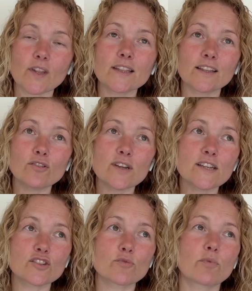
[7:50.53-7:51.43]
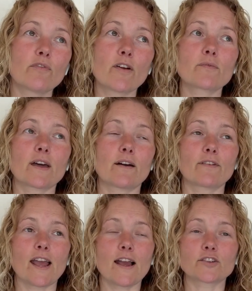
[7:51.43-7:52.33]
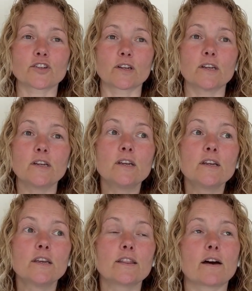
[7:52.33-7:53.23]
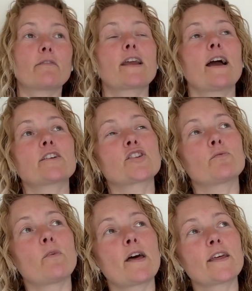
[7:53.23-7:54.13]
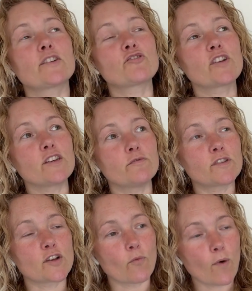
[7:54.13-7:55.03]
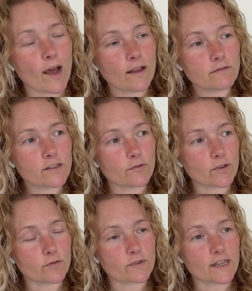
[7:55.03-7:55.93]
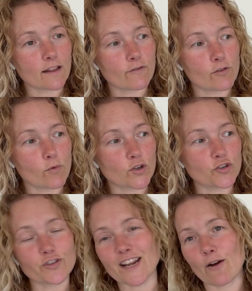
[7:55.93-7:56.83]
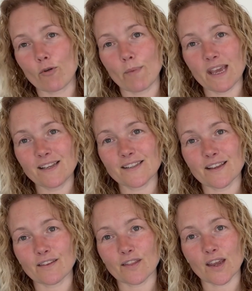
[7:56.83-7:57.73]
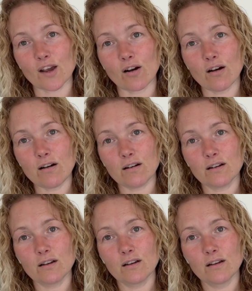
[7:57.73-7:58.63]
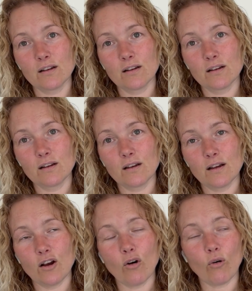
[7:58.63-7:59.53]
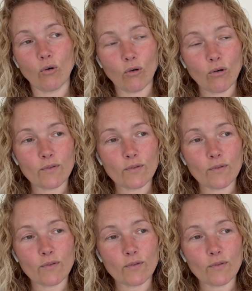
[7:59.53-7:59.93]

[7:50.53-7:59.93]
They're looking to provoke that reaction. That reaction where they treat you so well so that you tell everyone just how amazing they are. Or